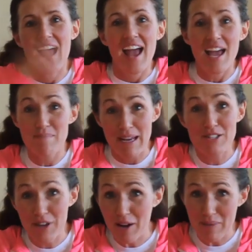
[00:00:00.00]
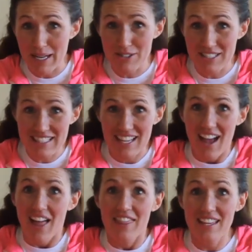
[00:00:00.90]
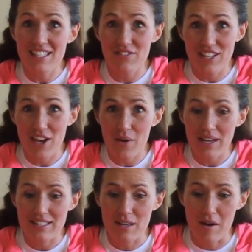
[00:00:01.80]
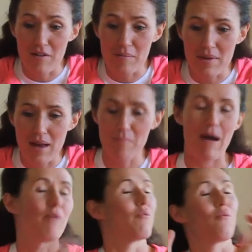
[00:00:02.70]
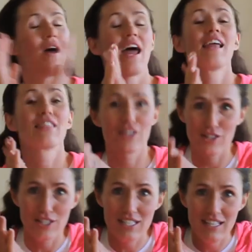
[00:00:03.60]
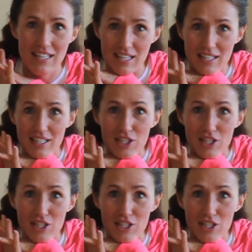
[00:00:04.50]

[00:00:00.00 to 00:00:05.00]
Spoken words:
Hey Patreon patrons, this video is about what I learned in